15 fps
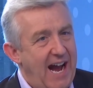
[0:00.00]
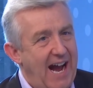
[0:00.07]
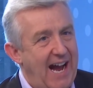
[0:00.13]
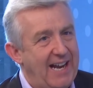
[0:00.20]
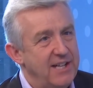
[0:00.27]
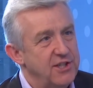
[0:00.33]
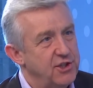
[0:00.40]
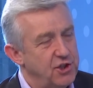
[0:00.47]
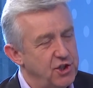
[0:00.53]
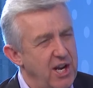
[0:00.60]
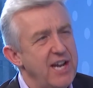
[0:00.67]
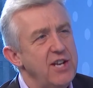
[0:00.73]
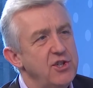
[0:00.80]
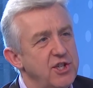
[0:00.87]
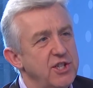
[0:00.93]
and it's
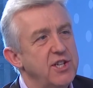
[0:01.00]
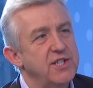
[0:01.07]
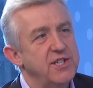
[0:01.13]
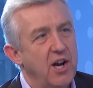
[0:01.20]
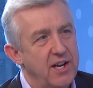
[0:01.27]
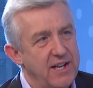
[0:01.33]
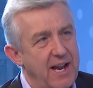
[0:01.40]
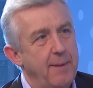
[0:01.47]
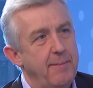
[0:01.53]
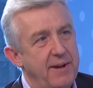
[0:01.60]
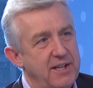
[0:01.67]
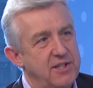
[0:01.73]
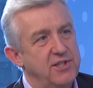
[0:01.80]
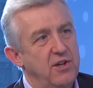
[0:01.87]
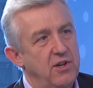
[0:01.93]
changing the
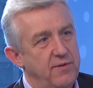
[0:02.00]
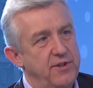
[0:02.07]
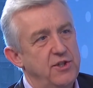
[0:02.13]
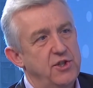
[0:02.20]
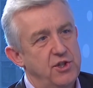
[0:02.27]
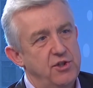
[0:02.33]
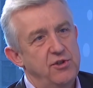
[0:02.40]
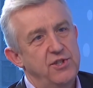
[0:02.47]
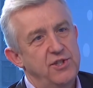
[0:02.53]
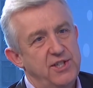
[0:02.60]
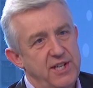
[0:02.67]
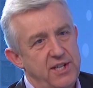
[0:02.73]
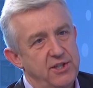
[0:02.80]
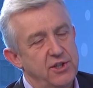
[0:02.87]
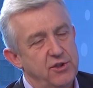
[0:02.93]
dynamics of insurance
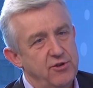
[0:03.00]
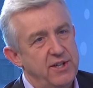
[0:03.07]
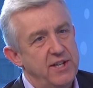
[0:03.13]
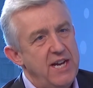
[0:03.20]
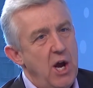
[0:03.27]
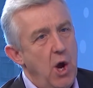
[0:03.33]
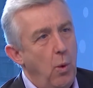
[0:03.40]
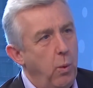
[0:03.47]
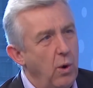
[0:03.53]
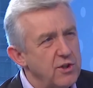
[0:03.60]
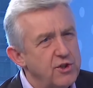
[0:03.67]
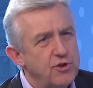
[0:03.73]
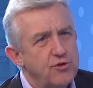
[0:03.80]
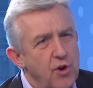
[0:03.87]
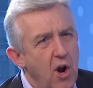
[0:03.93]
industry.
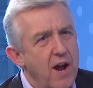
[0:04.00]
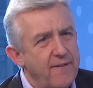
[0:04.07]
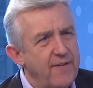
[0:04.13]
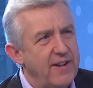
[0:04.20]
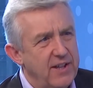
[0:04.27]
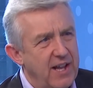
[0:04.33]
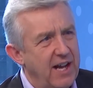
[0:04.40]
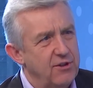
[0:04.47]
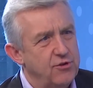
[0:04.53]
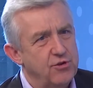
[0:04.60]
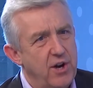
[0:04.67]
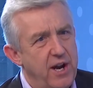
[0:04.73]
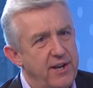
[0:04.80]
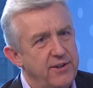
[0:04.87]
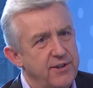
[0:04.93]
What's driving that
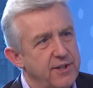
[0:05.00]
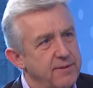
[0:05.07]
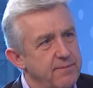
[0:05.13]
trend?